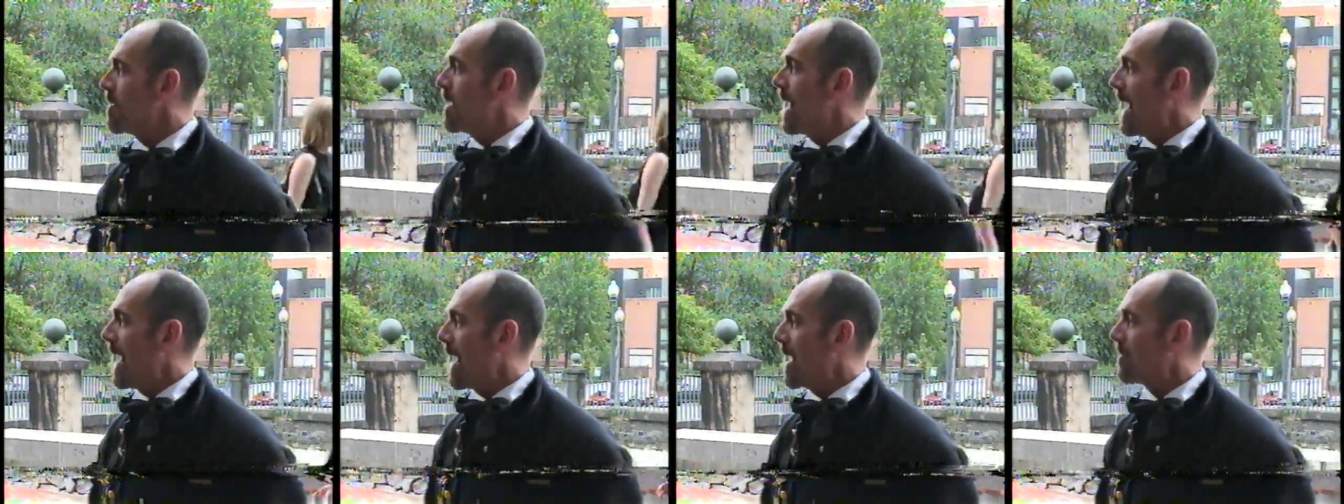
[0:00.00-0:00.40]

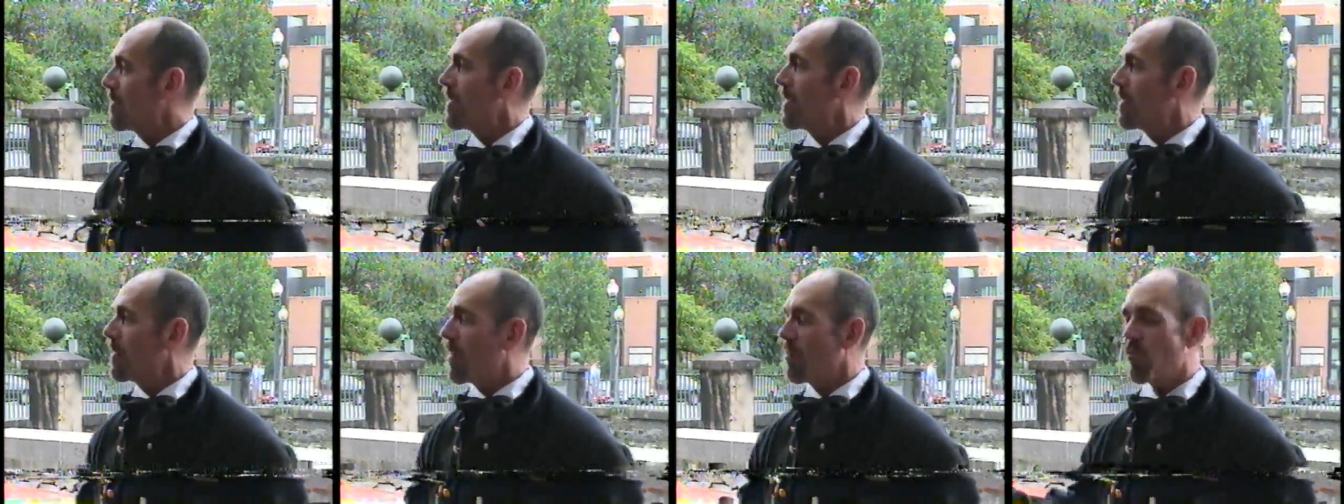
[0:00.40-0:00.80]
and
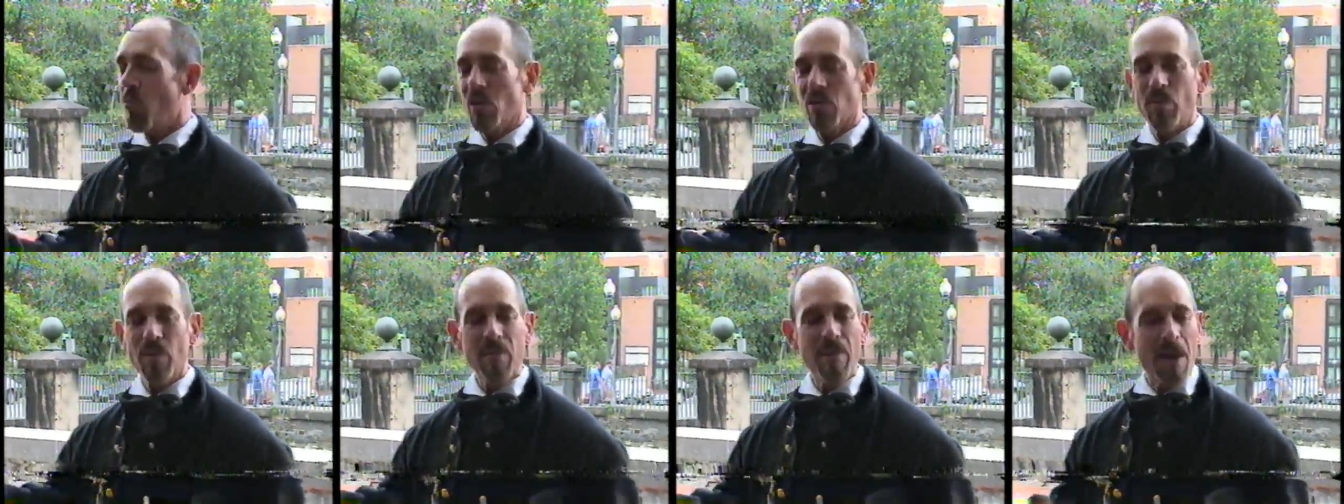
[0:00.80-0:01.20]
of
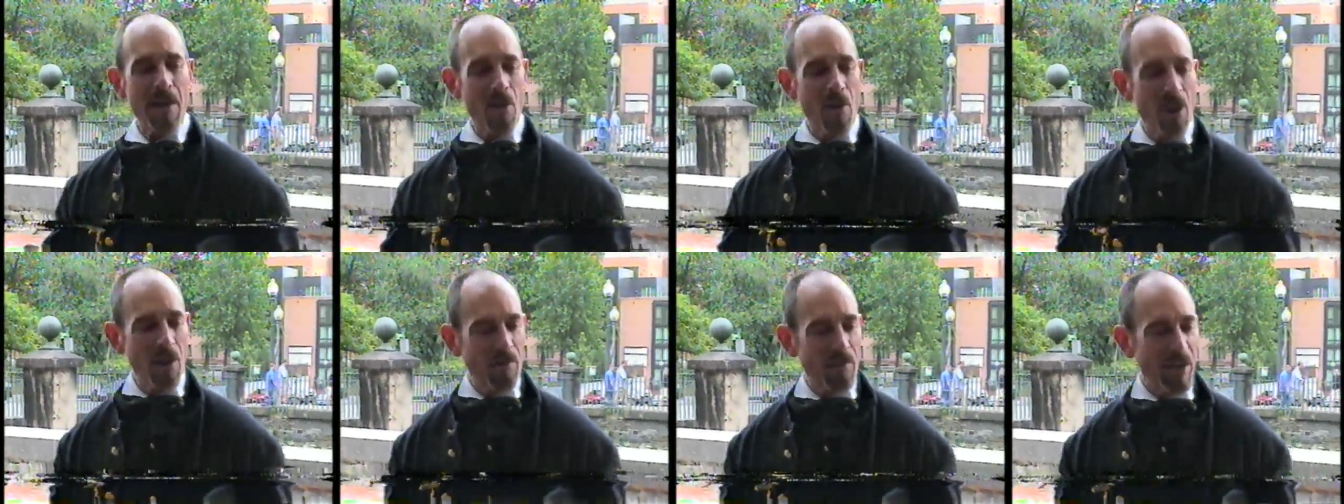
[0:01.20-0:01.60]
course we've got
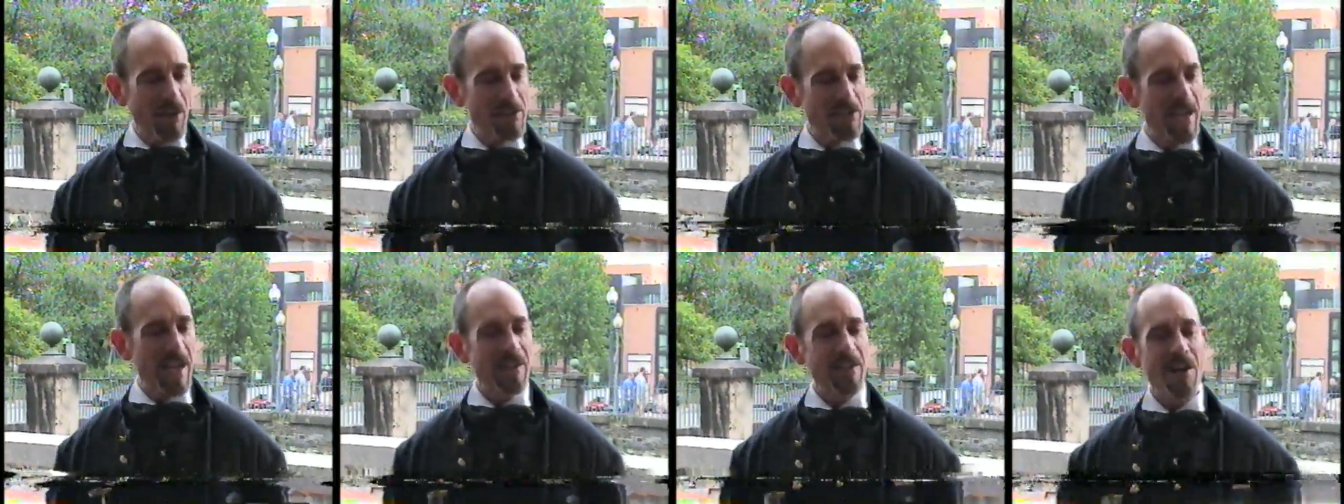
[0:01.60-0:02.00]
all of our
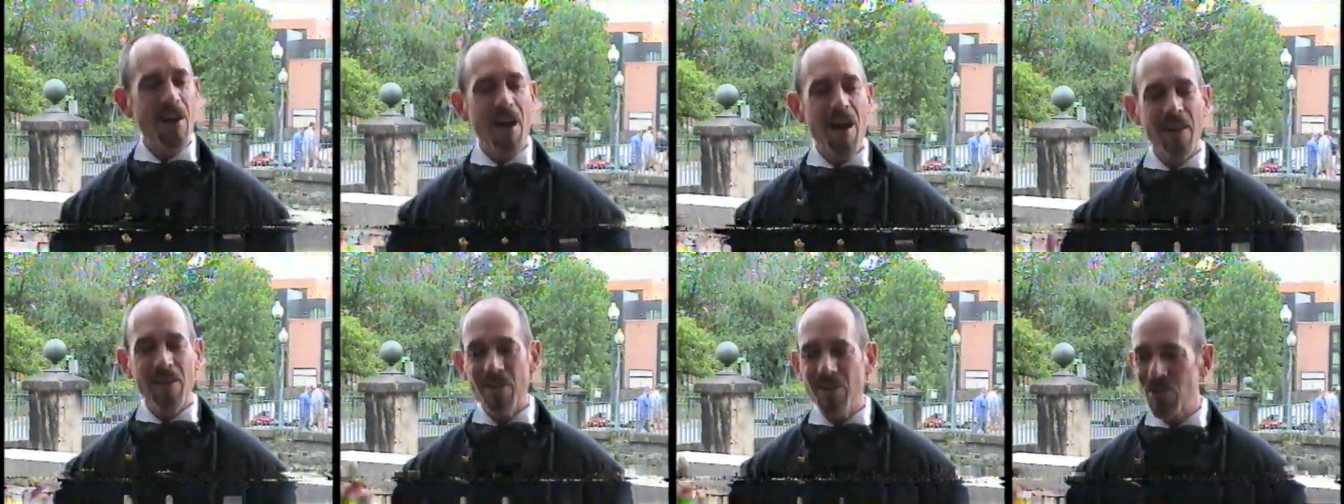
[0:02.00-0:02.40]

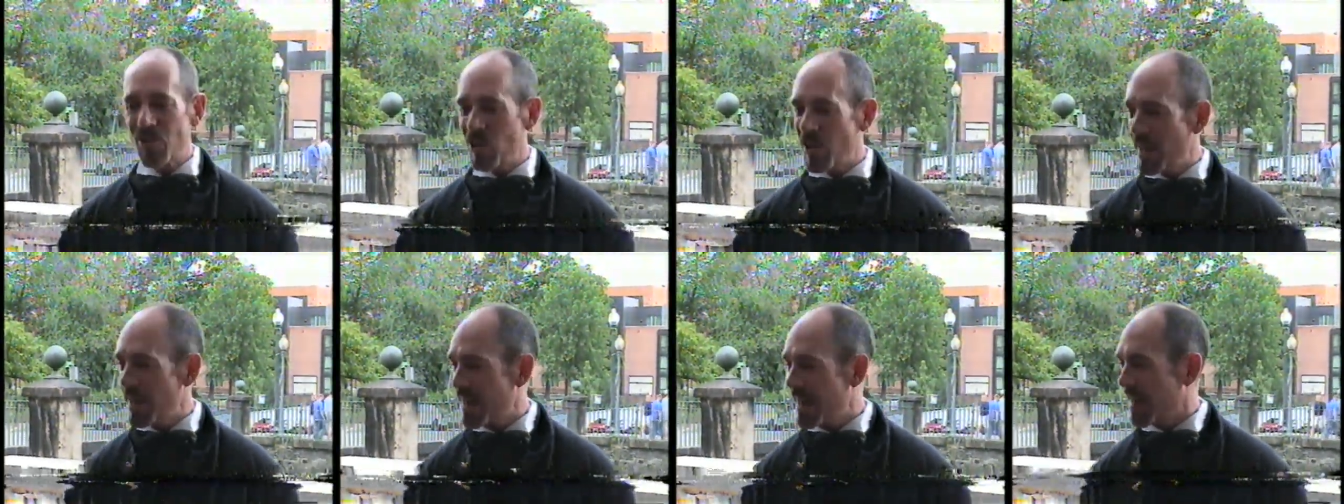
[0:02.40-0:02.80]

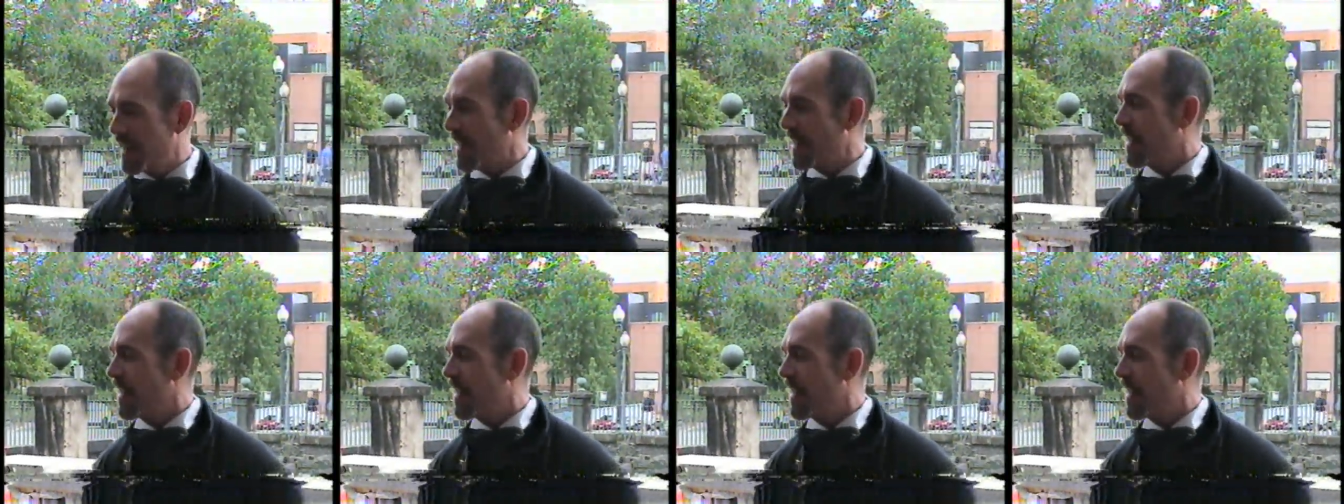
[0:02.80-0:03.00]
technology